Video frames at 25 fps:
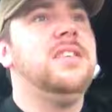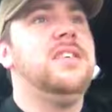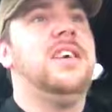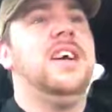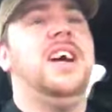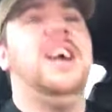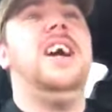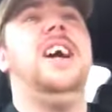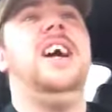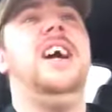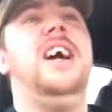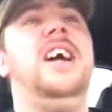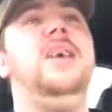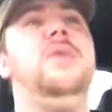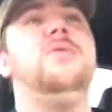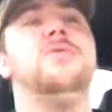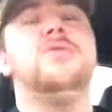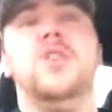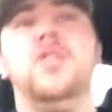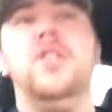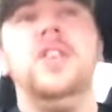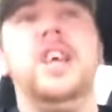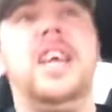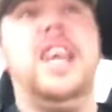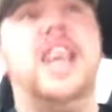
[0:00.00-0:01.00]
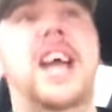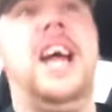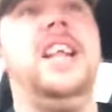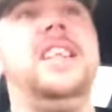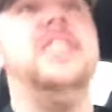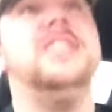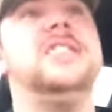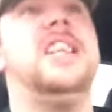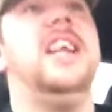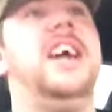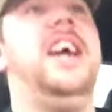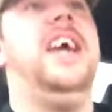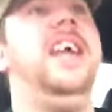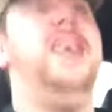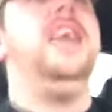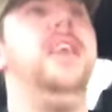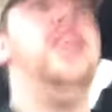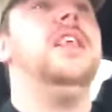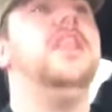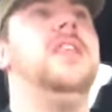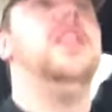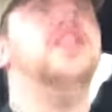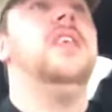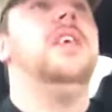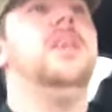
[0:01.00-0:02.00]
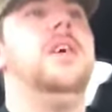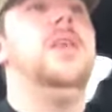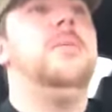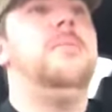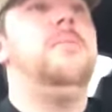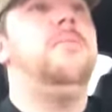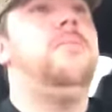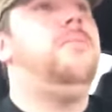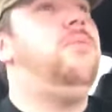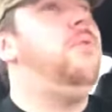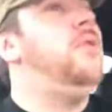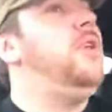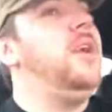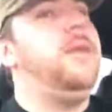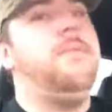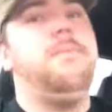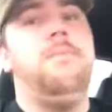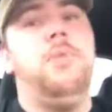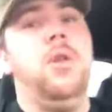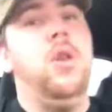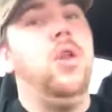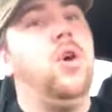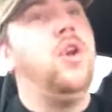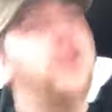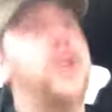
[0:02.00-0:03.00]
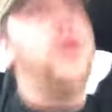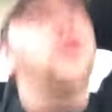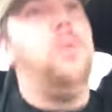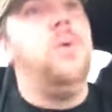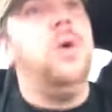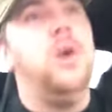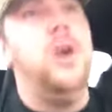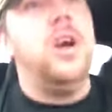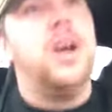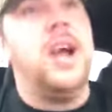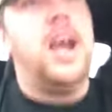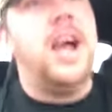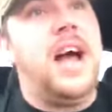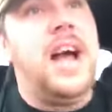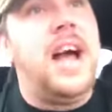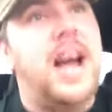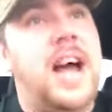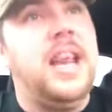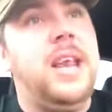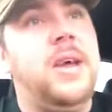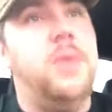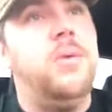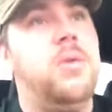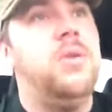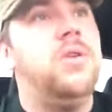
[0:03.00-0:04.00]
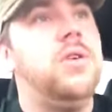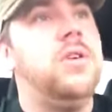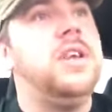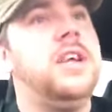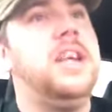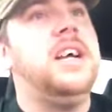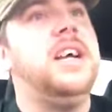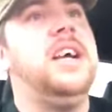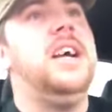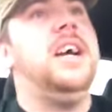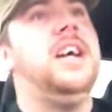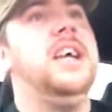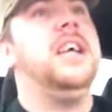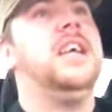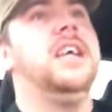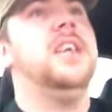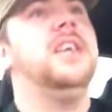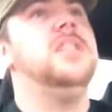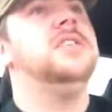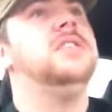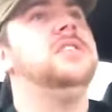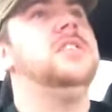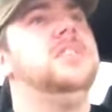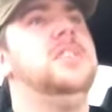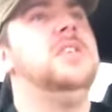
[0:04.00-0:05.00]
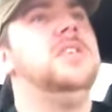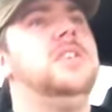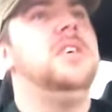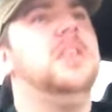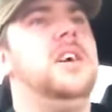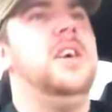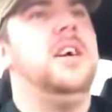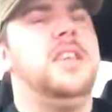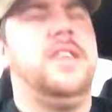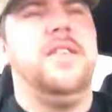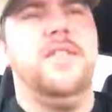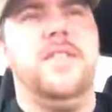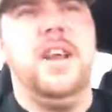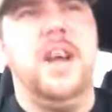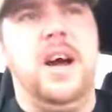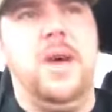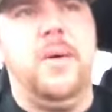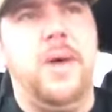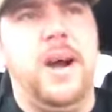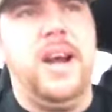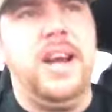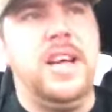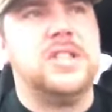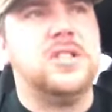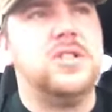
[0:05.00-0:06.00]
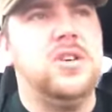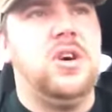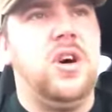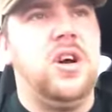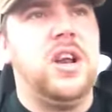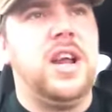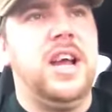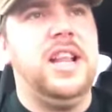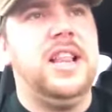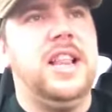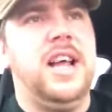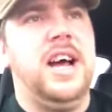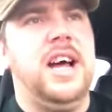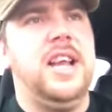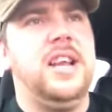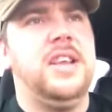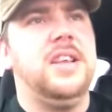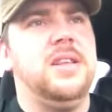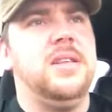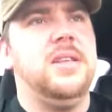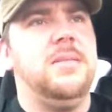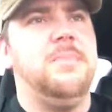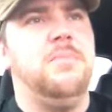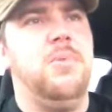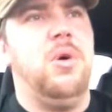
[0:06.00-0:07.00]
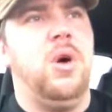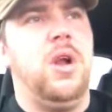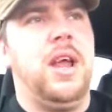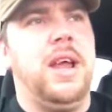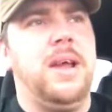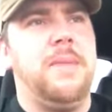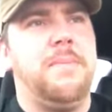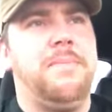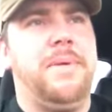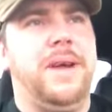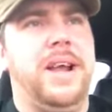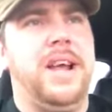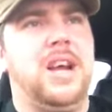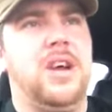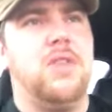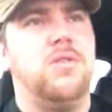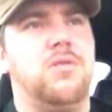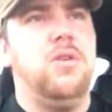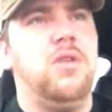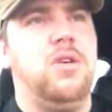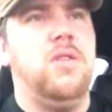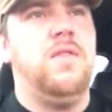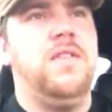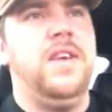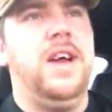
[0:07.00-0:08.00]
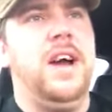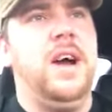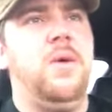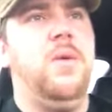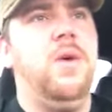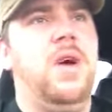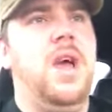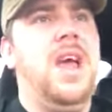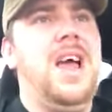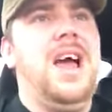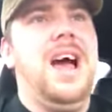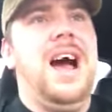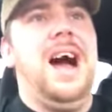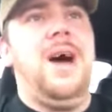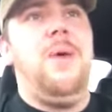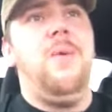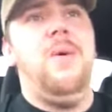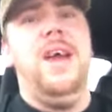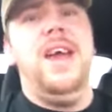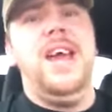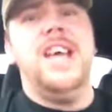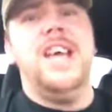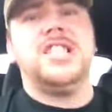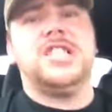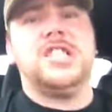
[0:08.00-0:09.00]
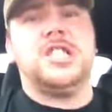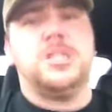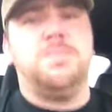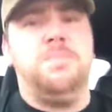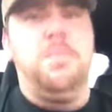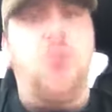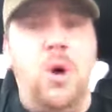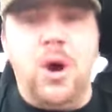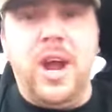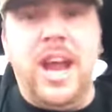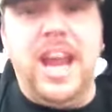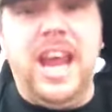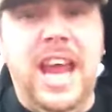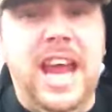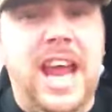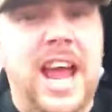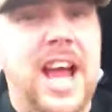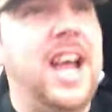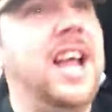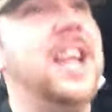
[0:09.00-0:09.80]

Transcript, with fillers: Ah, he was on the cans, like. But he bloody worked hard, he would, aye. Different now why I talk like that. More like Byker Grove now. How is Spooky?